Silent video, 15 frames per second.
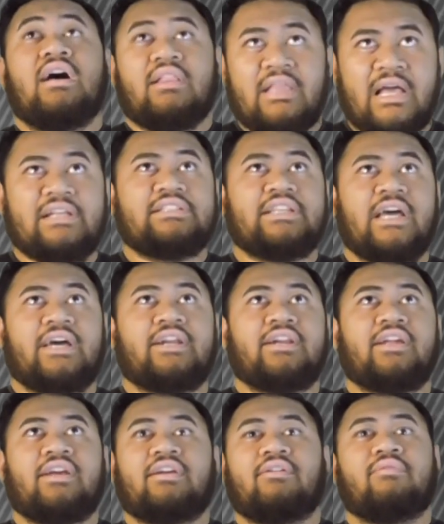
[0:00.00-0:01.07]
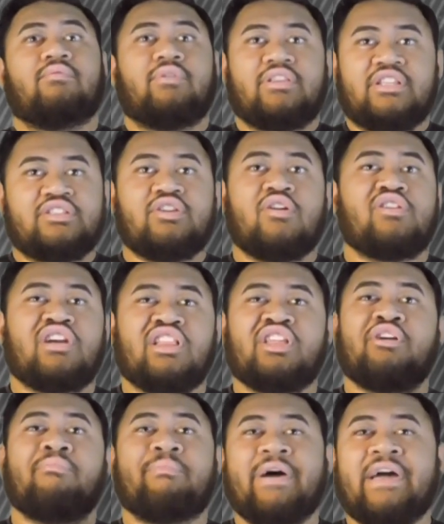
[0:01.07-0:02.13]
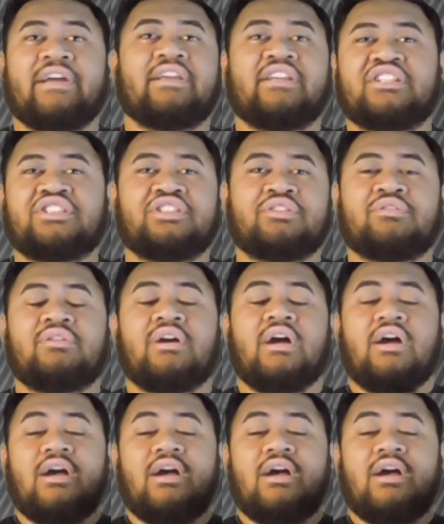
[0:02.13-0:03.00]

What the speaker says: last Saturday with this whole Khalil Mack issue.